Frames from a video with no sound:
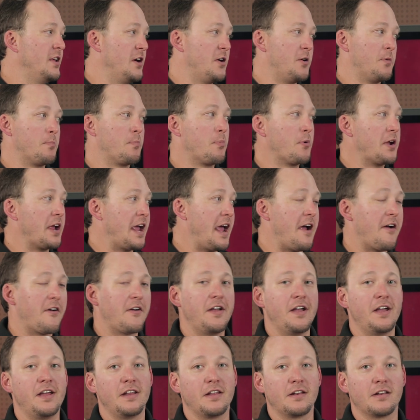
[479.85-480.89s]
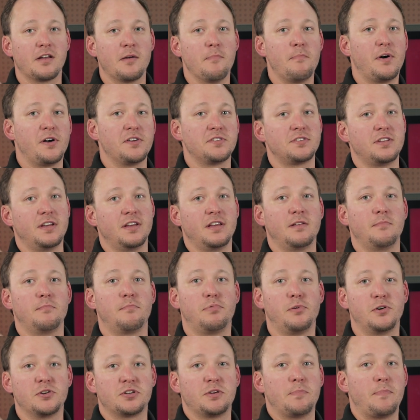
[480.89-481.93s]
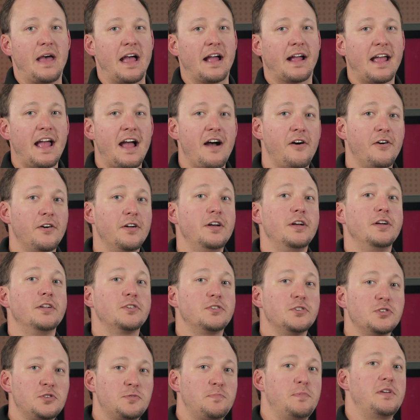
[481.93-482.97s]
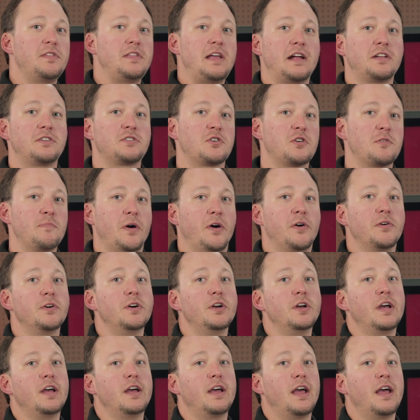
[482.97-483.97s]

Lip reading: You know, bring air in and combust it and push it back out to spin that turbo.